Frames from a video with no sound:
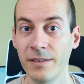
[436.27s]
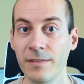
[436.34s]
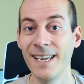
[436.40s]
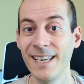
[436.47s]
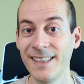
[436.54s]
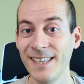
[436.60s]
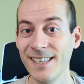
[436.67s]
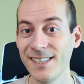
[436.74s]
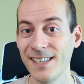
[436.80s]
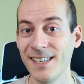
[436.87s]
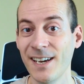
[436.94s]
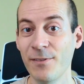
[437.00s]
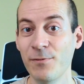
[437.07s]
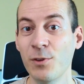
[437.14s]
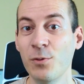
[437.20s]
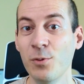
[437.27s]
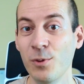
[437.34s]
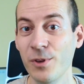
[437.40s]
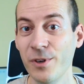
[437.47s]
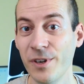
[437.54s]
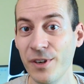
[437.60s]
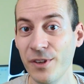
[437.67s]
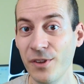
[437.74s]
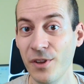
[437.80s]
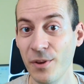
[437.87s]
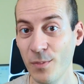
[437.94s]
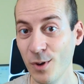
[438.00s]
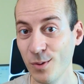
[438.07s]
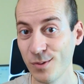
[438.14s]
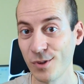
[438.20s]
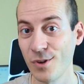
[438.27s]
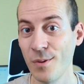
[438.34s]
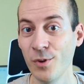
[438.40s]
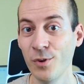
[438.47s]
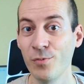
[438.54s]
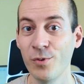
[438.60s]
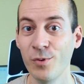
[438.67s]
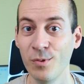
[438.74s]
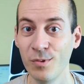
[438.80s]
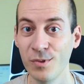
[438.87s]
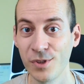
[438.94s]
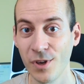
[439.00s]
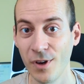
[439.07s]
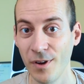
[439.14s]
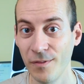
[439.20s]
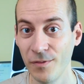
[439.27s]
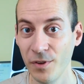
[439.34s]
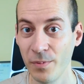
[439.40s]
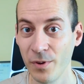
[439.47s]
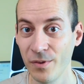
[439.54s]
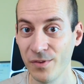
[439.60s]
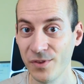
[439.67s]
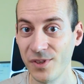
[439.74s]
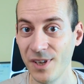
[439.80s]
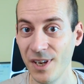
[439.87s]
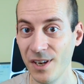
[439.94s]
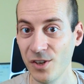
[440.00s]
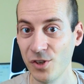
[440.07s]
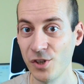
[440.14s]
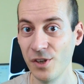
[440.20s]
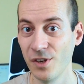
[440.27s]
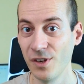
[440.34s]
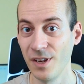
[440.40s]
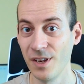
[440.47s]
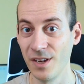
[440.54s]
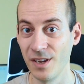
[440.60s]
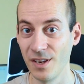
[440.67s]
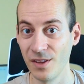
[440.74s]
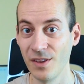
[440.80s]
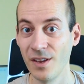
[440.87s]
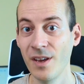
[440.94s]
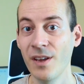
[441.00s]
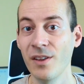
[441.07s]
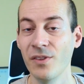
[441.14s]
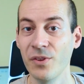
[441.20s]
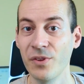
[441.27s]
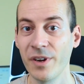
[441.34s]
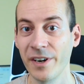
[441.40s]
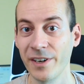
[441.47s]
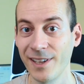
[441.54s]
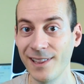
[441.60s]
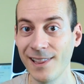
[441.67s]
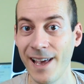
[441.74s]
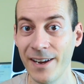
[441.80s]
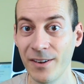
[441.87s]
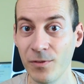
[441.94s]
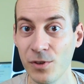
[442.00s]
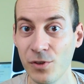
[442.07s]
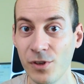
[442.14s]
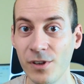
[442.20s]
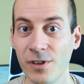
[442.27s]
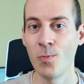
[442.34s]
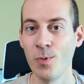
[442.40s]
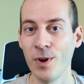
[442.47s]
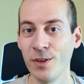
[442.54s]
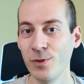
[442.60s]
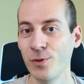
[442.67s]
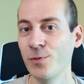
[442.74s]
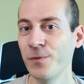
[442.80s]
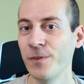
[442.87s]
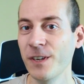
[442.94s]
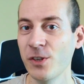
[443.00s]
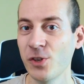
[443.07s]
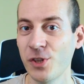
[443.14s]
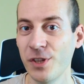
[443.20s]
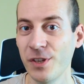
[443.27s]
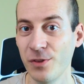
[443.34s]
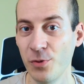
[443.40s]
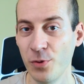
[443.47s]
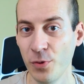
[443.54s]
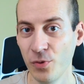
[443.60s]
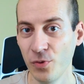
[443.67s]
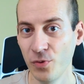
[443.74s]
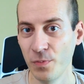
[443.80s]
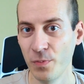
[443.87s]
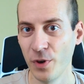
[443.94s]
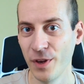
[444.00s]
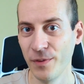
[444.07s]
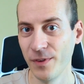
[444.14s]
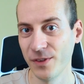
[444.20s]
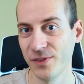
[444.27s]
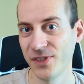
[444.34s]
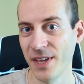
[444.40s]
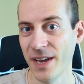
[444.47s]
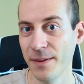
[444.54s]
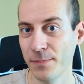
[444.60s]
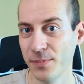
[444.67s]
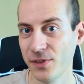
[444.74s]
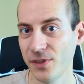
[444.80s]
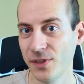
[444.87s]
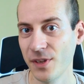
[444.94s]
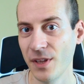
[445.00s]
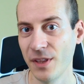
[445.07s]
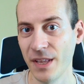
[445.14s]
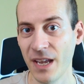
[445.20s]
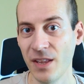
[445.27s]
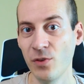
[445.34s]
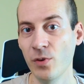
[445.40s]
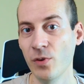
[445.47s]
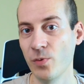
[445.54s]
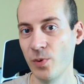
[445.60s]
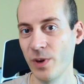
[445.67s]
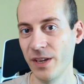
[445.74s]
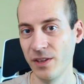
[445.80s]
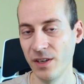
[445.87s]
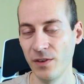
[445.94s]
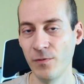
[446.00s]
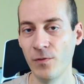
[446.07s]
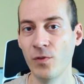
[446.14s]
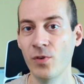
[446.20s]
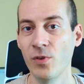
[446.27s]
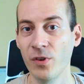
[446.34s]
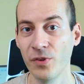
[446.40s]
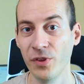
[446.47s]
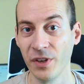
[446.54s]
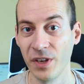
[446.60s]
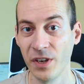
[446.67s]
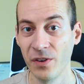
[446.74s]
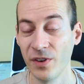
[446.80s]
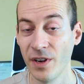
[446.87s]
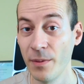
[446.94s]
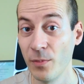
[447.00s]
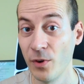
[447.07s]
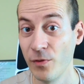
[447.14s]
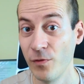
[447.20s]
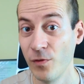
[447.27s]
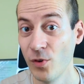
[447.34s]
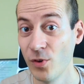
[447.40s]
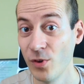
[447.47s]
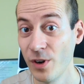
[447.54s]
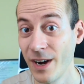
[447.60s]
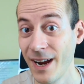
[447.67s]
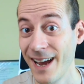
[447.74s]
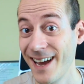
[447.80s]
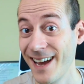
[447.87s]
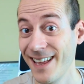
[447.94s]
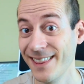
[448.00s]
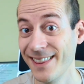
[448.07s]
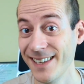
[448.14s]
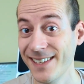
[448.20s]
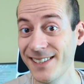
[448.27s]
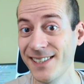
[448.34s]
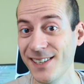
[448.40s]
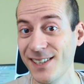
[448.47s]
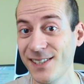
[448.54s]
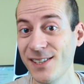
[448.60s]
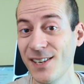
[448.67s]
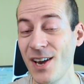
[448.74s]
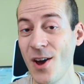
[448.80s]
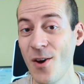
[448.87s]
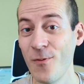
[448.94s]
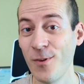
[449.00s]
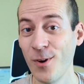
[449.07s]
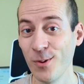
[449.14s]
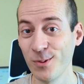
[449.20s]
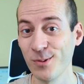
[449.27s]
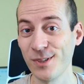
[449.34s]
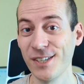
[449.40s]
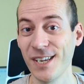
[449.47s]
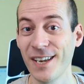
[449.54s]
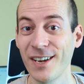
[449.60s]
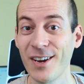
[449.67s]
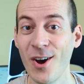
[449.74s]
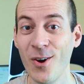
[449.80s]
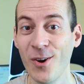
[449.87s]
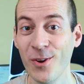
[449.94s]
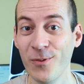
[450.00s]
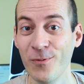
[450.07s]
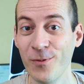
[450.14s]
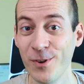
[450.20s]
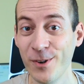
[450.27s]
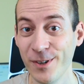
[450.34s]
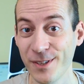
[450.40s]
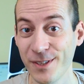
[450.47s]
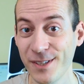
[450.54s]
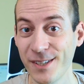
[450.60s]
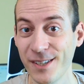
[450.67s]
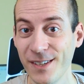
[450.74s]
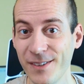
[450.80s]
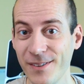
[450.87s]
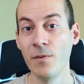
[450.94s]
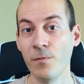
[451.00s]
It is enough to learn the most common rules of the pronunciation in the target language. When you finish the two previous steps, then you're ready for the gear number 4, and this is focusing on words.